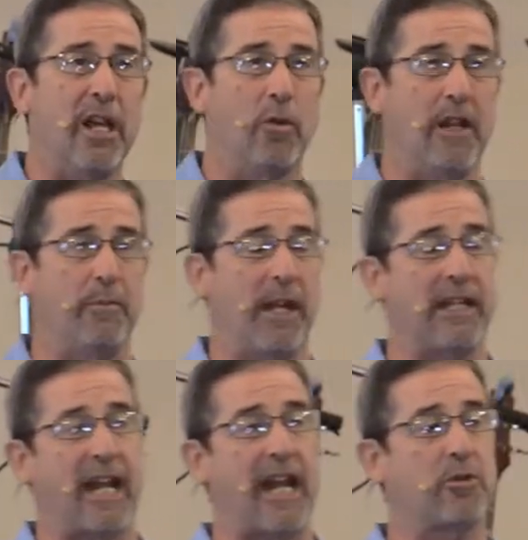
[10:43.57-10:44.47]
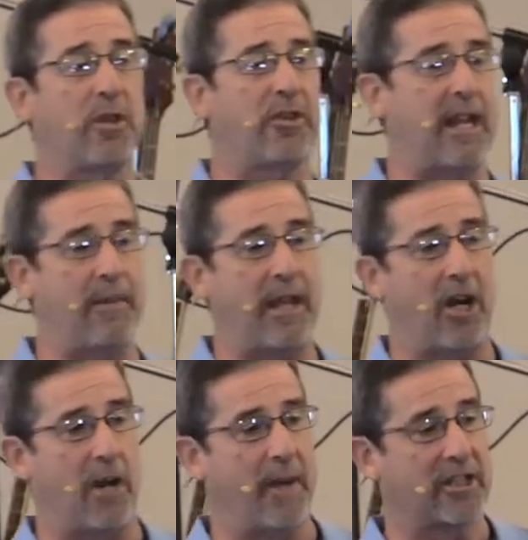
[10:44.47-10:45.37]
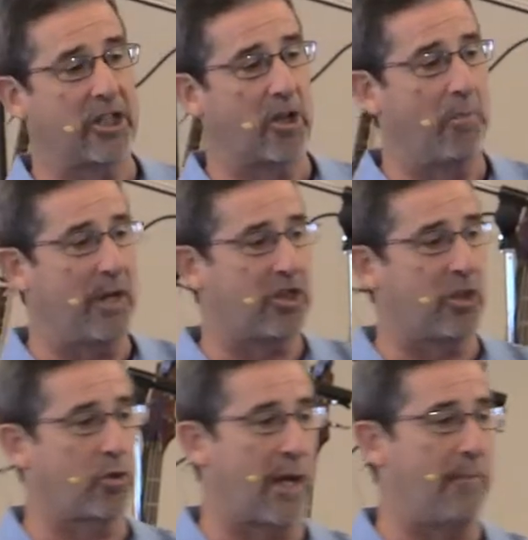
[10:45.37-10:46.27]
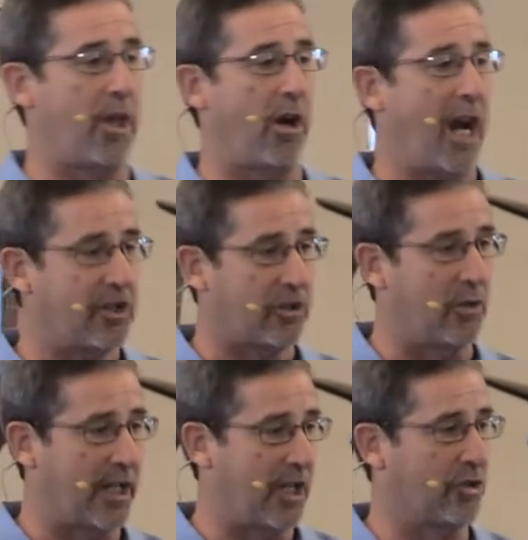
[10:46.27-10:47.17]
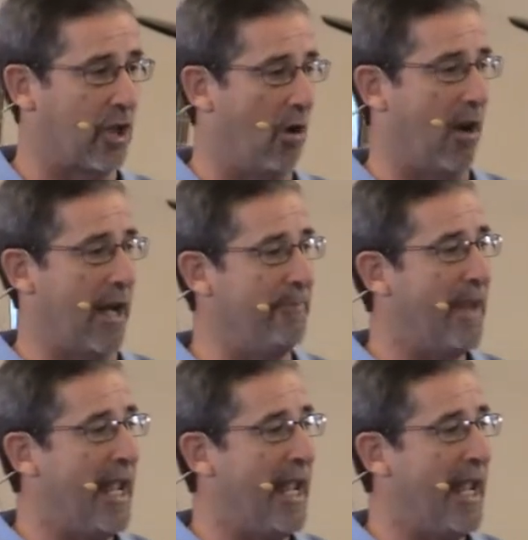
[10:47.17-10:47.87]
We have been engaged with them in our Mexico mission trip that our high school kids go on